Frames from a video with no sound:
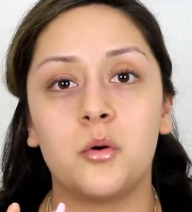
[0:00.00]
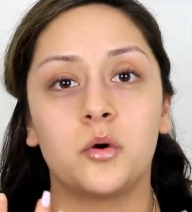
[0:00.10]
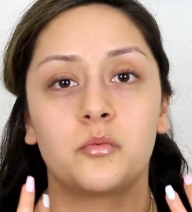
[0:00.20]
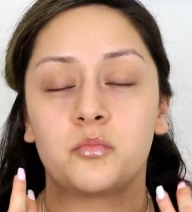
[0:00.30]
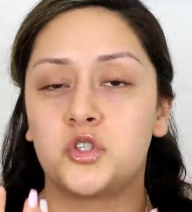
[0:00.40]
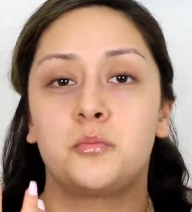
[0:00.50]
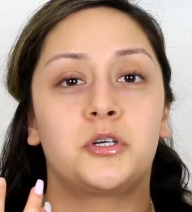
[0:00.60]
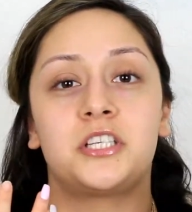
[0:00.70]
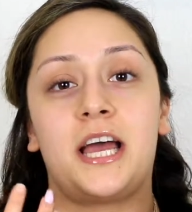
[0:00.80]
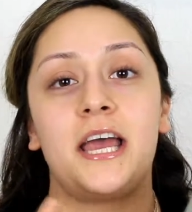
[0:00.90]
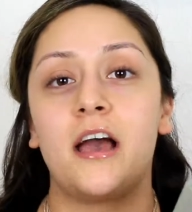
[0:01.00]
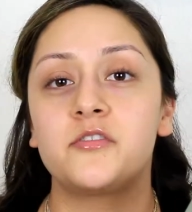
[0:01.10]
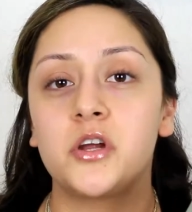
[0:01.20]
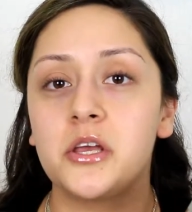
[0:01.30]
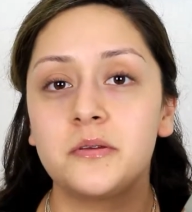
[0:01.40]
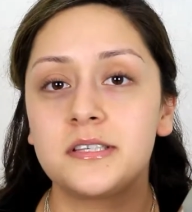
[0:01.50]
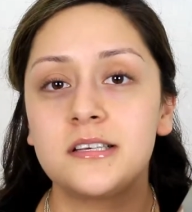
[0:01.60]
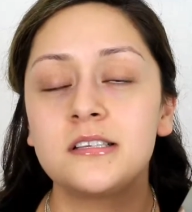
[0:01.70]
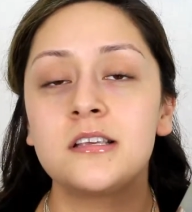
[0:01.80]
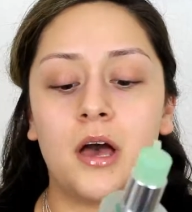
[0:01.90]
or super tight after I use
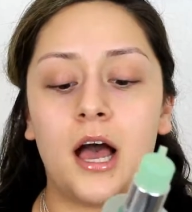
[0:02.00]
this.